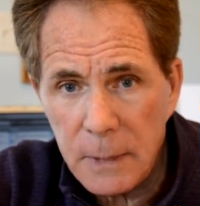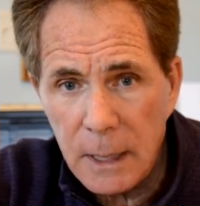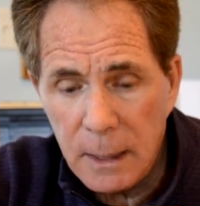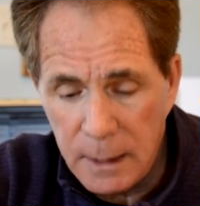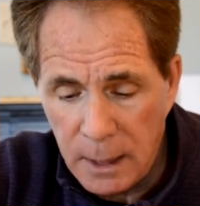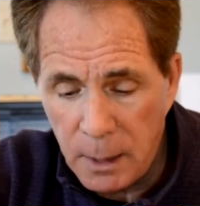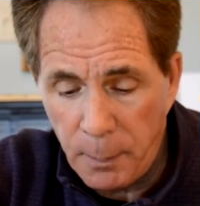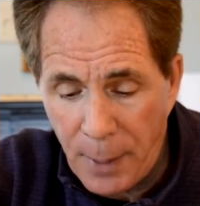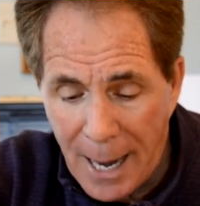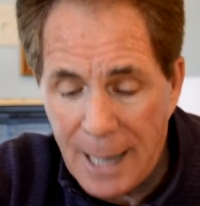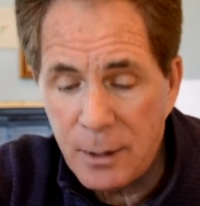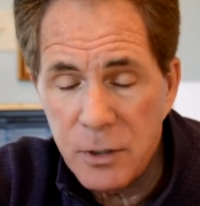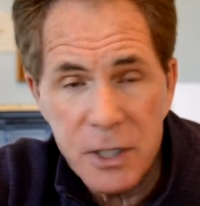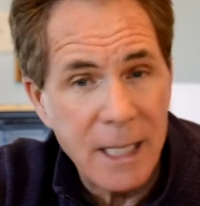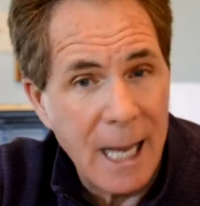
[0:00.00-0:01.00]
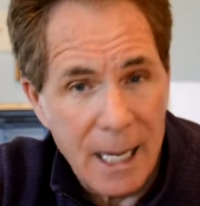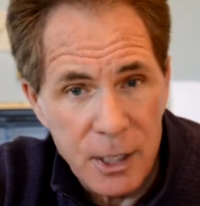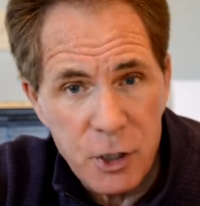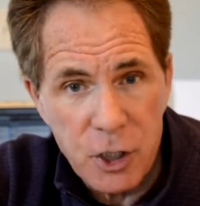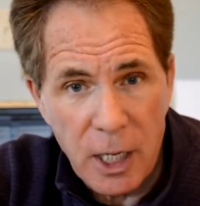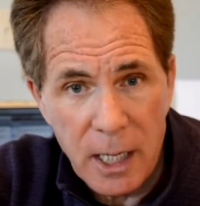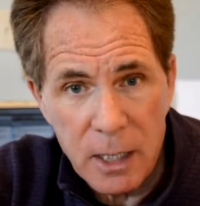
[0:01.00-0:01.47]
then the Packers have got a
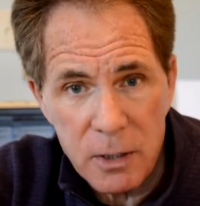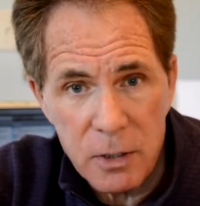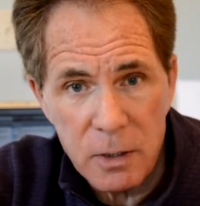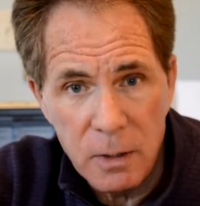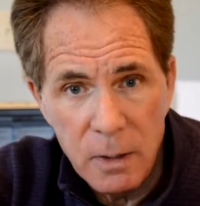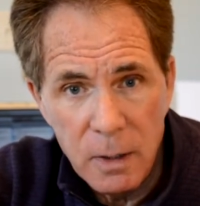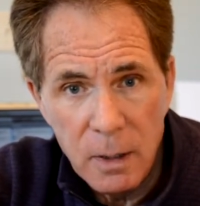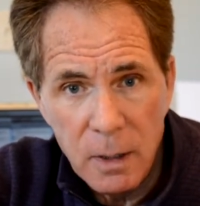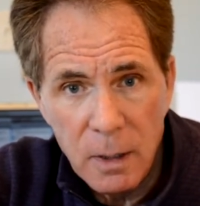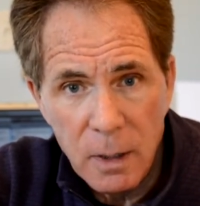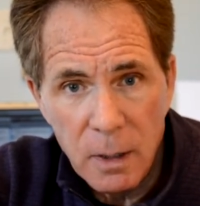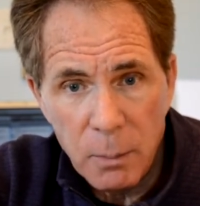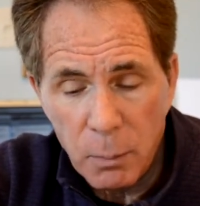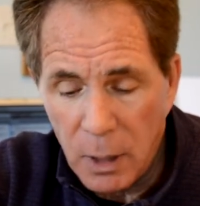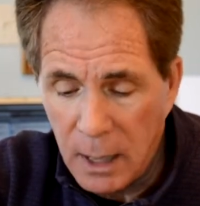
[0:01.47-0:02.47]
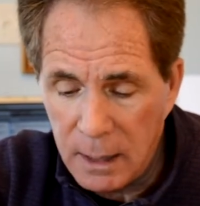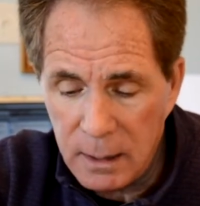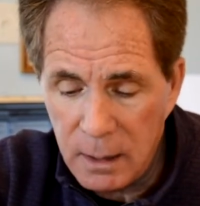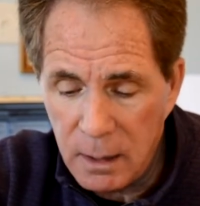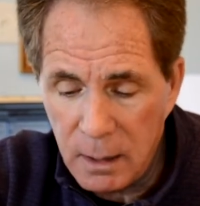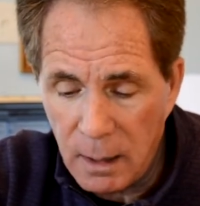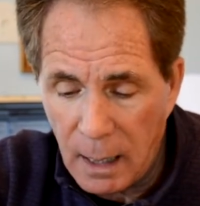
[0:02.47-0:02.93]
chance.
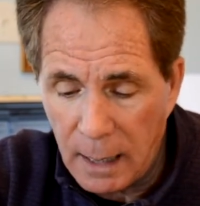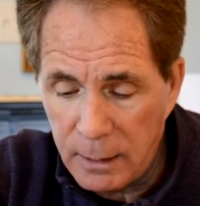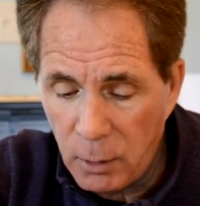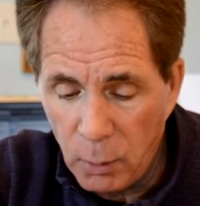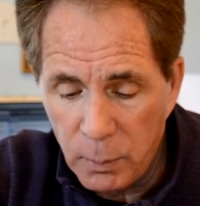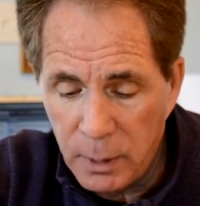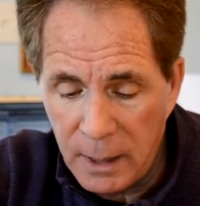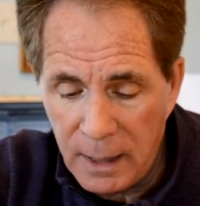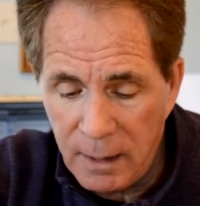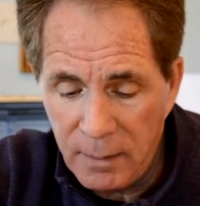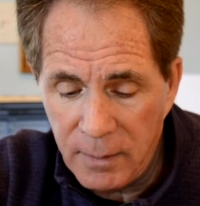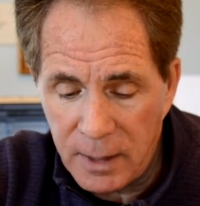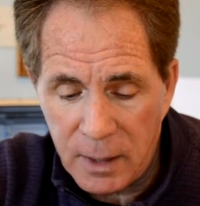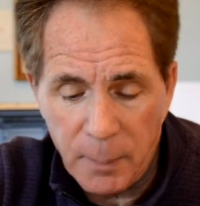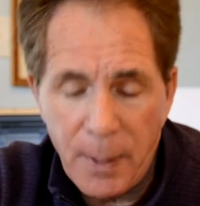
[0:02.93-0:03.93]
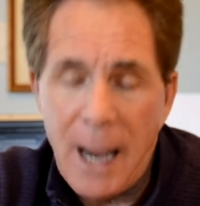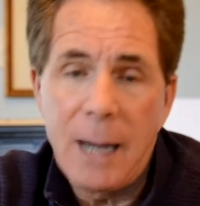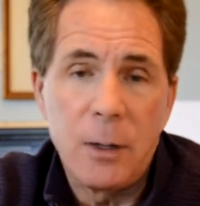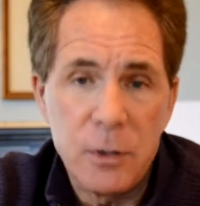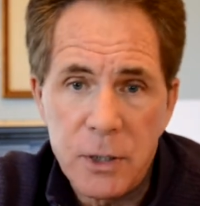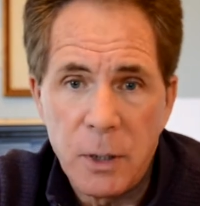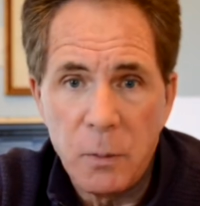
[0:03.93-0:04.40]
But I don't believe that the
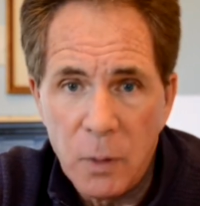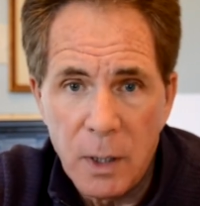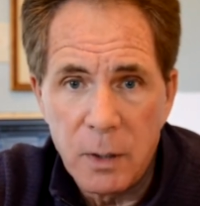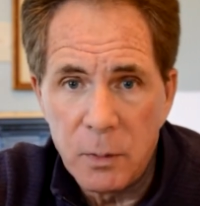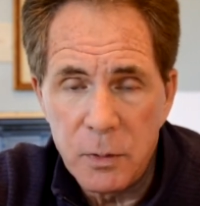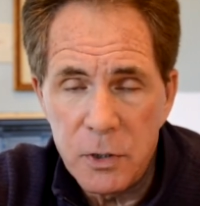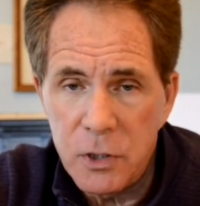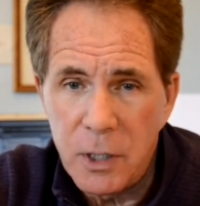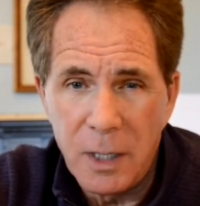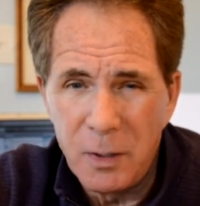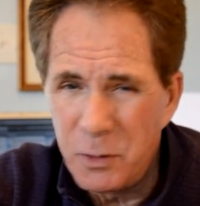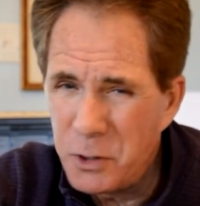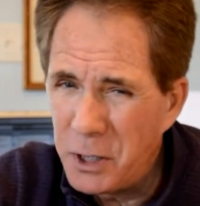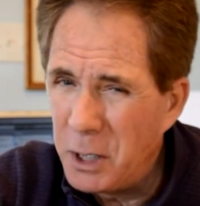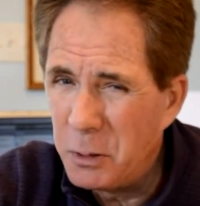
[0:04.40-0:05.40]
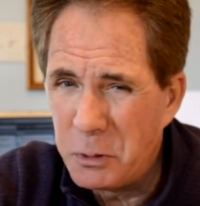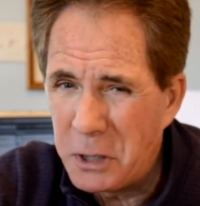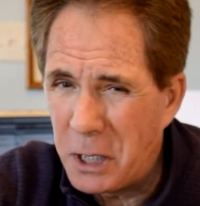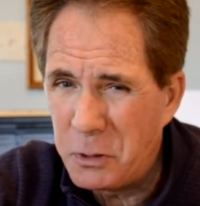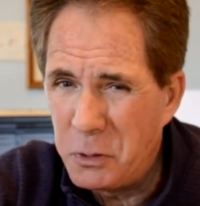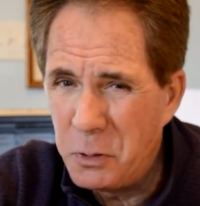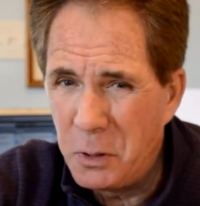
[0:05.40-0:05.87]
Packers can run on the Steelers. Steelers
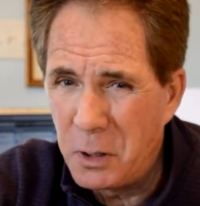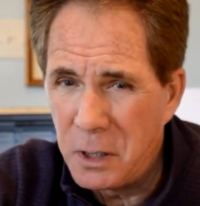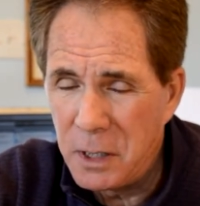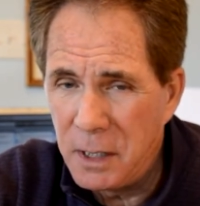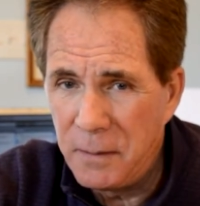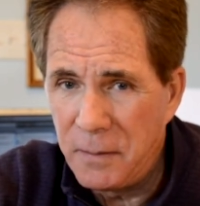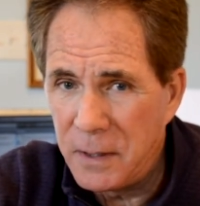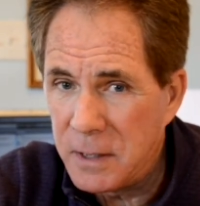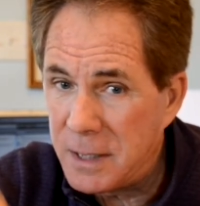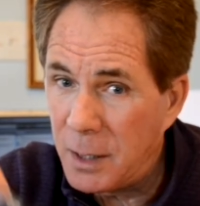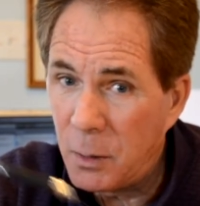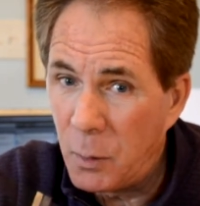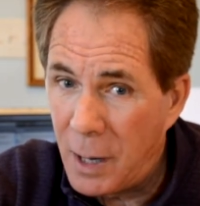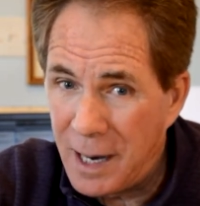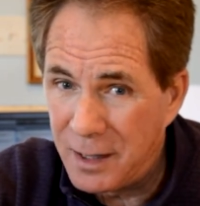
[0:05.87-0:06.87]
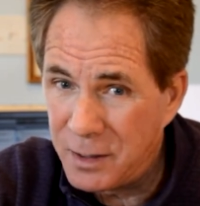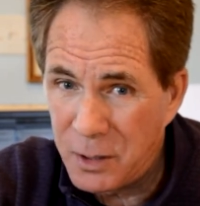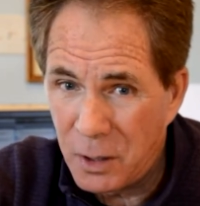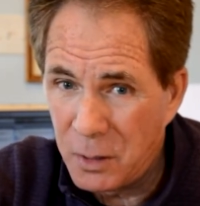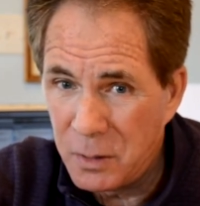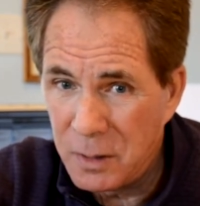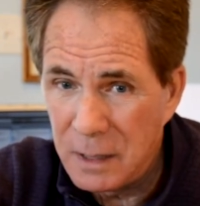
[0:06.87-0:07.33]
got too good a defense. That old Iron
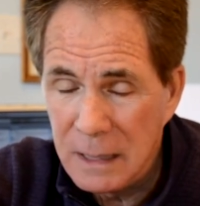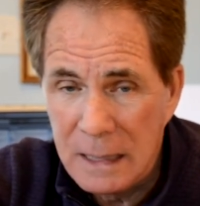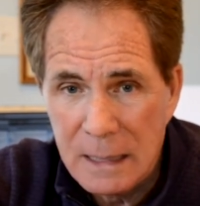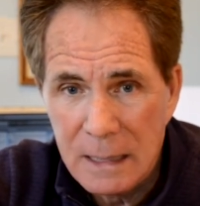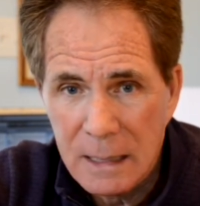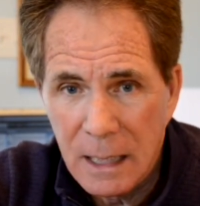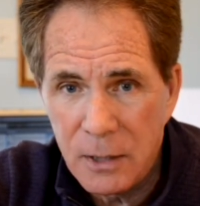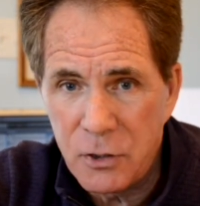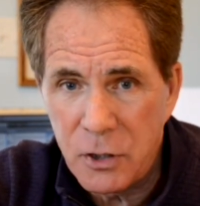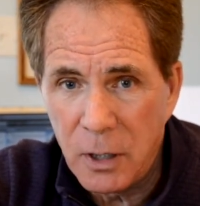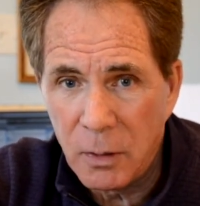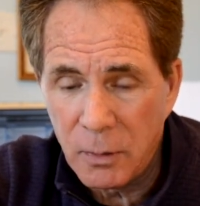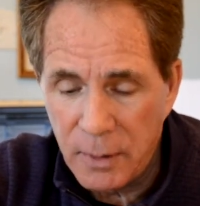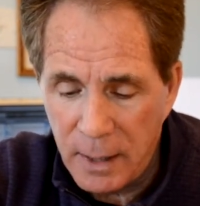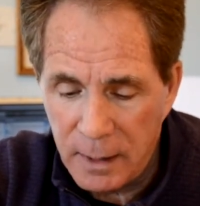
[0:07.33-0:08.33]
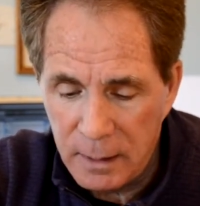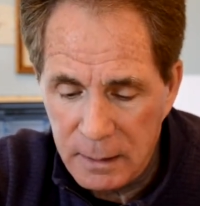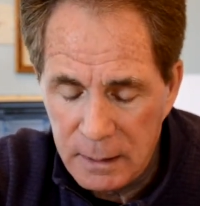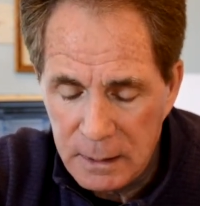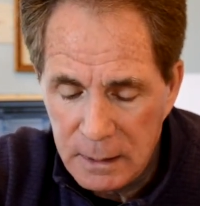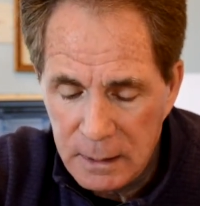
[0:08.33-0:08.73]
Curtain, it's still there.